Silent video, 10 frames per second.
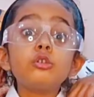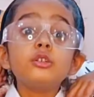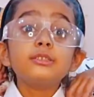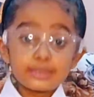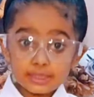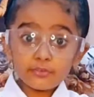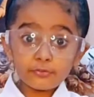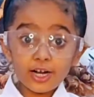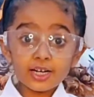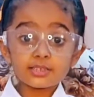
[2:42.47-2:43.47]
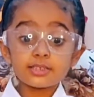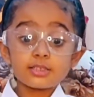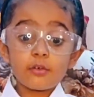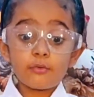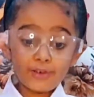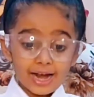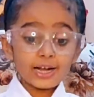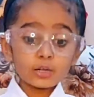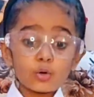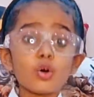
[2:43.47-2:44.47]
See friends, the
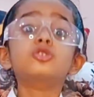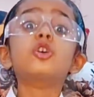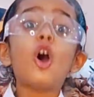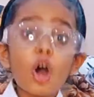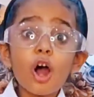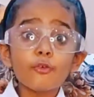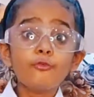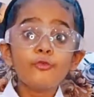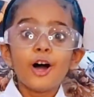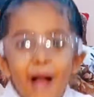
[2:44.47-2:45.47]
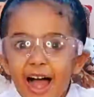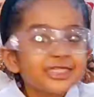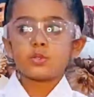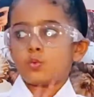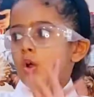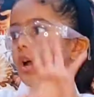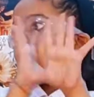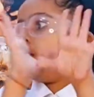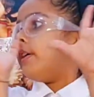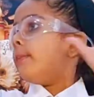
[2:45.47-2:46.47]
fire goes off. That's
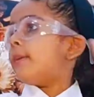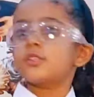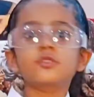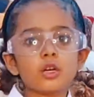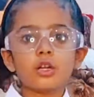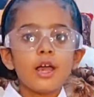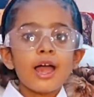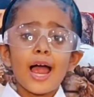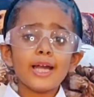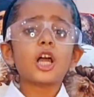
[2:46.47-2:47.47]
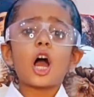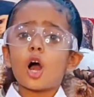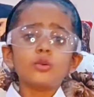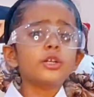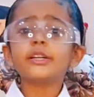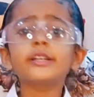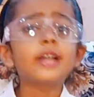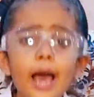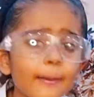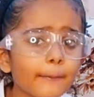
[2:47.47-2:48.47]
very magical. And how did it
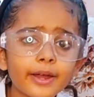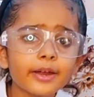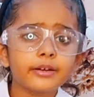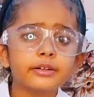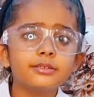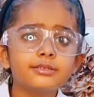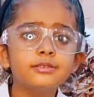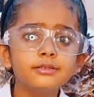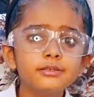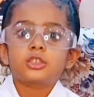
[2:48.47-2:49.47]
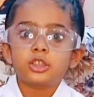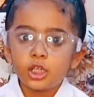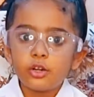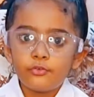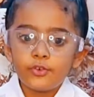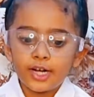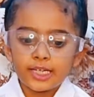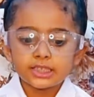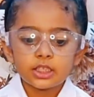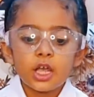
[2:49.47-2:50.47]
happen? Still
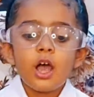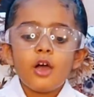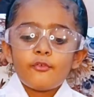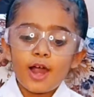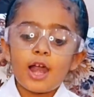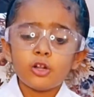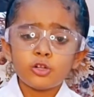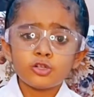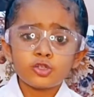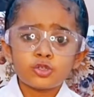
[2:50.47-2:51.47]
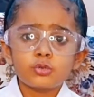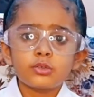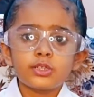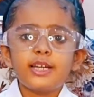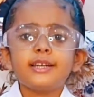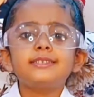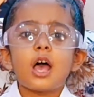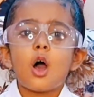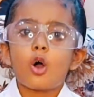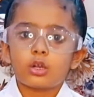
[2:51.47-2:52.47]
friends, fire also needs
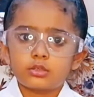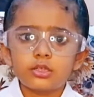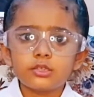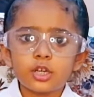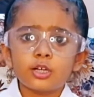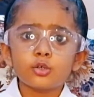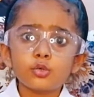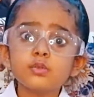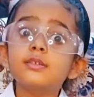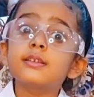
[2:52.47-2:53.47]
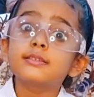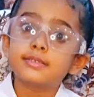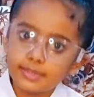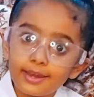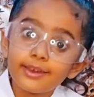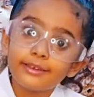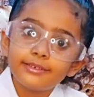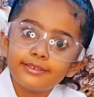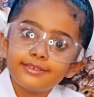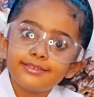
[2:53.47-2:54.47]
oxygen to sustain.